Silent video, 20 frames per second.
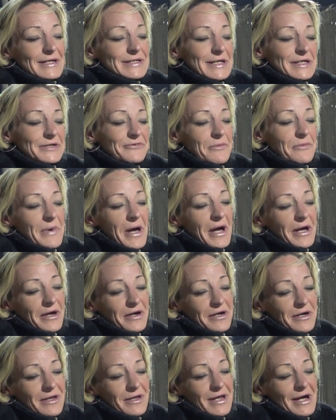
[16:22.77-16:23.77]
Says,
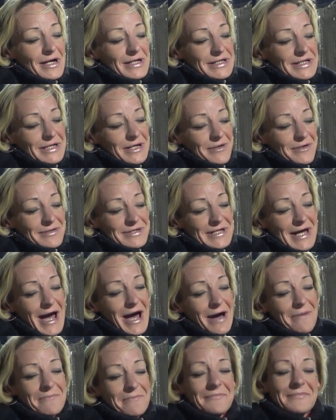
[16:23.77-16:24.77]
Rebecca, good luck to you.
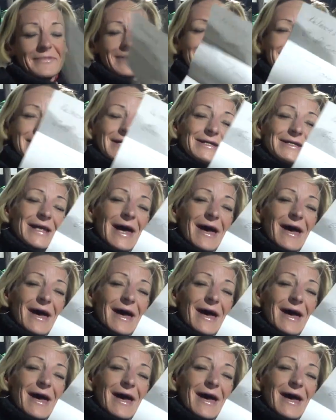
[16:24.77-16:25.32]
Tom, $10.